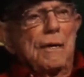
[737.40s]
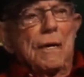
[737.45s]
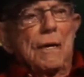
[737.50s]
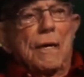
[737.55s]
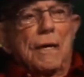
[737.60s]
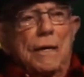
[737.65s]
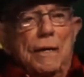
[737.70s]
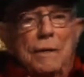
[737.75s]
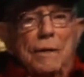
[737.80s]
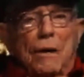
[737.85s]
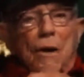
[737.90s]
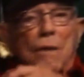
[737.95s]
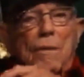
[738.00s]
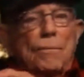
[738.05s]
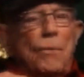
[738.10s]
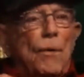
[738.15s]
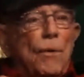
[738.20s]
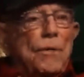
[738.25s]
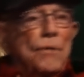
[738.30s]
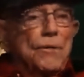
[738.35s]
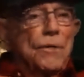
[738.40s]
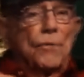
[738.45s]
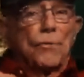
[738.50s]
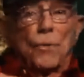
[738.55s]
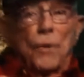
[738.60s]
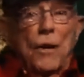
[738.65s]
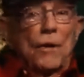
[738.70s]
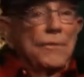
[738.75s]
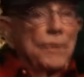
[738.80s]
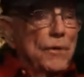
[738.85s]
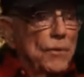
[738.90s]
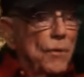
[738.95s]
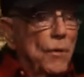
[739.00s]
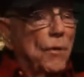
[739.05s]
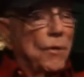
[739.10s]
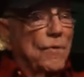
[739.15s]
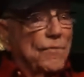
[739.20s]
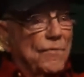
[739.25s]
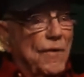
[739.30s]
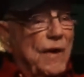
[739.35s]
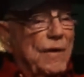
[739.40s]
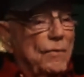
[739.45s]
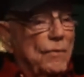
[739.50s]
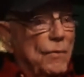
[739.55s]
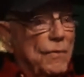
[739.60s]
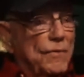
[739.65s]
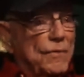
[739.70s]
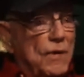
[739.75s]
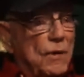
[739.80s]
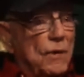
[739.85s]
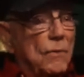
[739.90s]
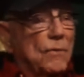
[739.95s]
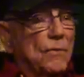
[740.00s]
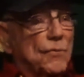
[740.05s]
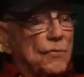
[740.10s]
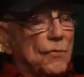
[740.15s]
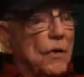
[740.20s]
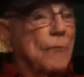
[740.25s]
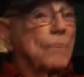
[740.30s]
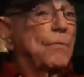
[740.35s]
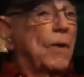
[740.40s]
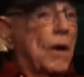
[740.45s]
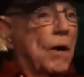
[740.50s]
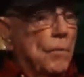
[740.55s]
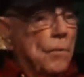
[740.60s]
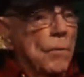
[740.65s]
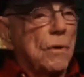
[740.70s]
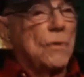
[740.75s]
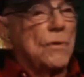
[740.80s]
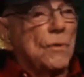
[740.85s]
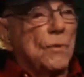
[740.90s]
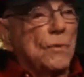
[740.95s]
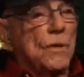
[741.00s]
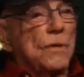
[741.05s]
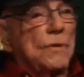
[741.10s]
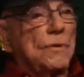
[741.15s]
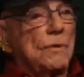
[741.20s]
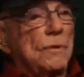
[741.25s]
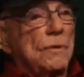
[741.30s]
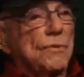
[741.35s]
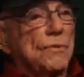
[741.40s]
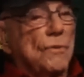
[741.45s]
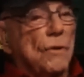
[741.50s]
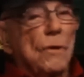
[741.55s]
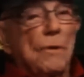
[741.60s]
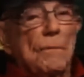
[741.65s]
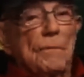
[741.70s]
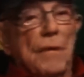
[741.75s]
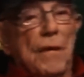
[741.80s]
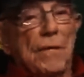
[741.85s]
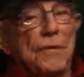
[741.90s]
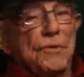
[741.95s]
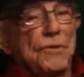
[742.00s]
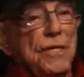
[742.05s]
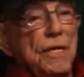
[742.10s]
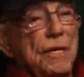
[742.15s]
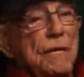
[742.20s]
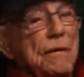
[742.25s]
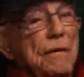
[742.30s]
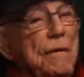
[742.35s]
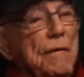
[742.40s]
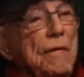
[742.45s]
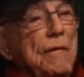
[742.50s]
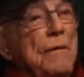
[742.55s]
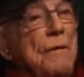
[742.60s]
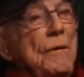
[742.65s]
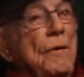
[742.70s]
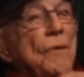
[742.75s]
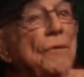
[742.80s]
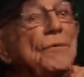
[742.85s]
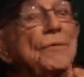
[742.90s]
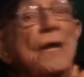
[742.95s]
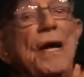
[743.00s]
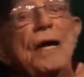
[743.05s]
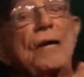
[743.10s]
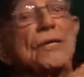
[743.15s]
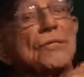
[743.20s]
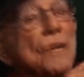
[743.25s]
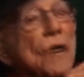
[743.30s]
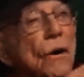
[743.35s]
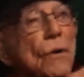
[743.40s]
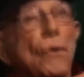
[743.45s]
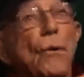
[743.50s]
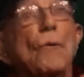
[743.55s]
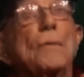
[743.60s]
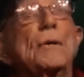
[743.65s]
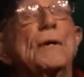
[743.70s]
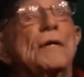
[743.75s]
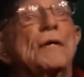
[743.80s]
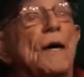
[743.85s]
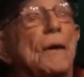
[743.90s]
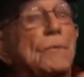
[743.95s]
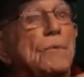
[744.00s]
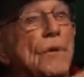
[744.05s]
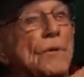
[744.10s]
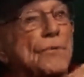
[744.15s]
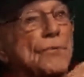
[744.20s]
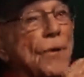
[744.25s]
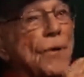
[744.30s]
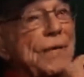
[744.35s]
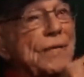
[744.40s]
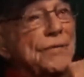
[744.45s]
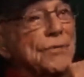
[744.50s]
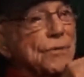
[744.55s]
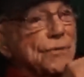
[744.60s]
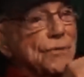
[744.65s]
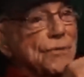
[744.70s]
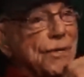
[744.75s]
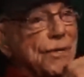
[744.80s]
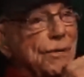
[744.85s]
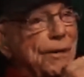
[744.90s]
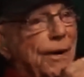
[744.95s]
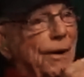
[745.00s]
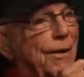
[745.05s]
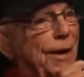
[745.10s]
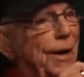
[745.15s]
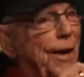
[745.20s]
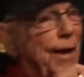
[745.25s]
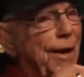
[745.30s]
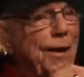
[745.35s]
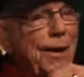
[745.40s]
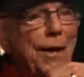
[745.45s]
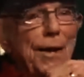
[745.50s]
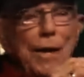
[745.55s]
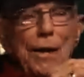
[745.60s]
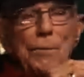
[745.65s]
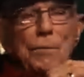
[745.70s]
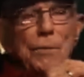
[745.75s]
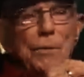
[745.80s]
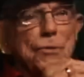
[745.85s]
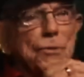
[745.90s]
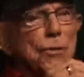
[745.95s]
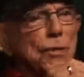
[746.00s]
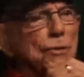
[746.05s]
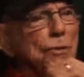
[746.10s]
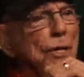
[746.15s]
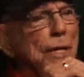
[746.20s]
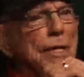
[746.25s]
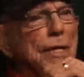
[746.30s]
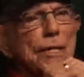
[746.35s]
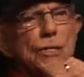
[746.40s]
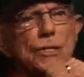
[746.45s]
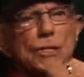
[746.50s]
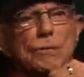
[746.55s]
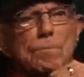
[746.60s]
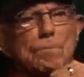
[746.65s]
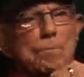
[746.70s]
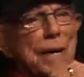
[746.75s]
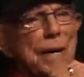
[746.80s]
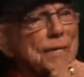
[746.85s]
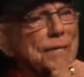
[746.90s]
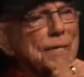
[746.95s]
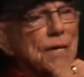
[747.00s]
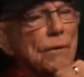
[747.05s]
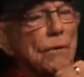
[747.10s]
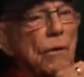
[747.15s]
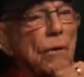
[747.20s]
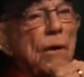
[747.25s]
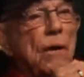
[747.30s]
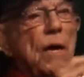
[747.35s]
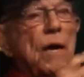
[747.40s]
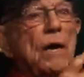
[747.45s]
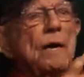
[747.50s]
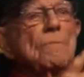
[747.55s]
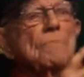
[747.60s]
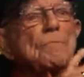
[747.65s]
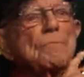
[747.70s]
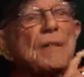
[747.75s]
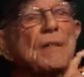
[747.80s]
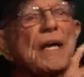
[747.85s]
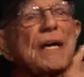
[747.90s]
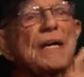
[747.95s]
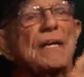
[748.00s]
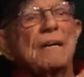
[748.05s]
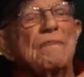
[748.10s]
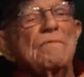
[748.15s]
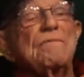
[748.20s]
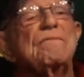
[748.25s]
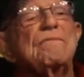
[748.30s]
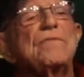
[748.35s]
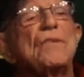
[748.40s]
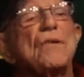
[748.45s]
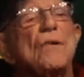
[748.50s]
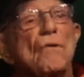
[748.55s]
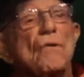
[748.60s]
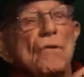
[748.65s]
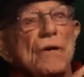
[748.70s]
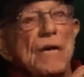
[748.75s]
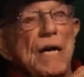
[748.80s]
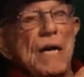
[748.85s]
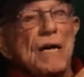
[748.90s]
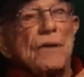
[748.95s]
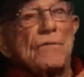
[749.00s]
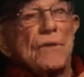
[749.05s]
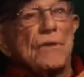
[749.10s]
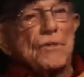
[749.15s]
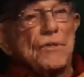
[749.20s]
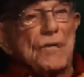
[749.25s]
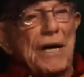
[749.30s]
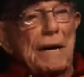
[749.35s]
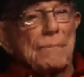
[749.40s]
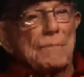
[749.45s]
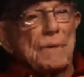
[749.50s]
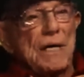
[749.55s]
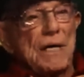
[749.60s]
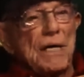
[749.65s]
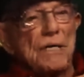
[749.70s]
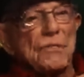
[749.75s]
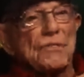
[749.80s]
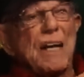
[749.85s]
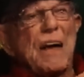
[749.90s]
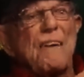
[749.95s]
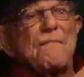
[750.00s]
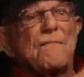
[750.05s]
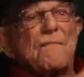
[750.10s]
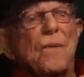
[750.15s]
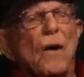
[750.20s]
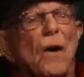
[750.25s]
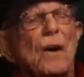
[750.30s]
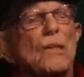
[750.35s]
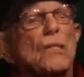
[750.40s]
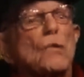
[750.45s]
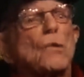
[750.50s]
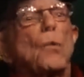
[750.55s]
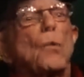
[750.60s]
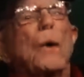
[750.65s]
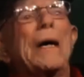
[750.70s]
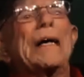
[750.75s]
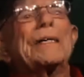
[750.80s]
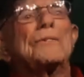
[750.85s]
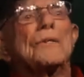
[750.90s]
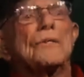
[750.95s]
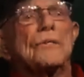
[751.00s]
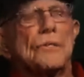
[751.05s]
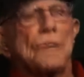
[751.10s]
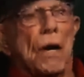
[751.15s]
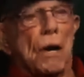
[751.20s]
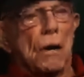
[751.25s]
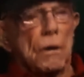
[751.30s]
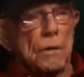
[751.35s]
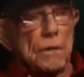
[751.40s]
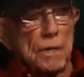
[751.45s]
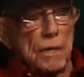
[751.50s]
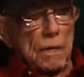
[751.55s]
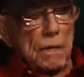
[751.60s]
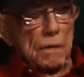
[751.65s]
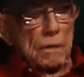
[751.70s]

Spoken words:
And our boys that were on the north fighting with the airstrip while we're doing Suribachi, they started opening up with tracers. It was just like a spectacle. It infuriated the Japanese. They fought twice as hard.